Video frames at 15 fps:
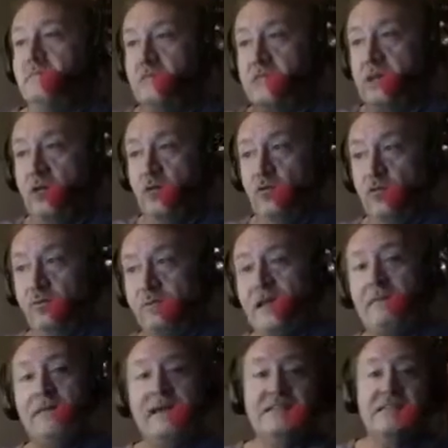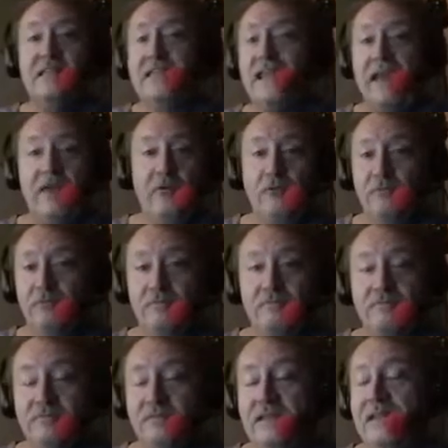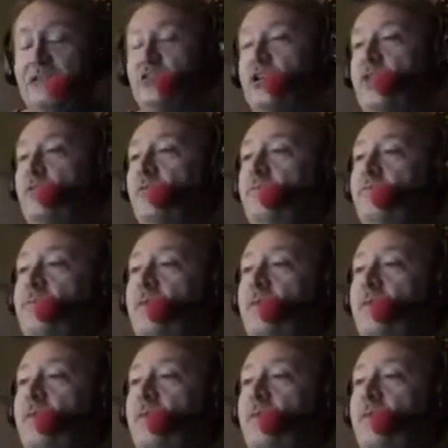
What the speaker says: So they basically counter each other.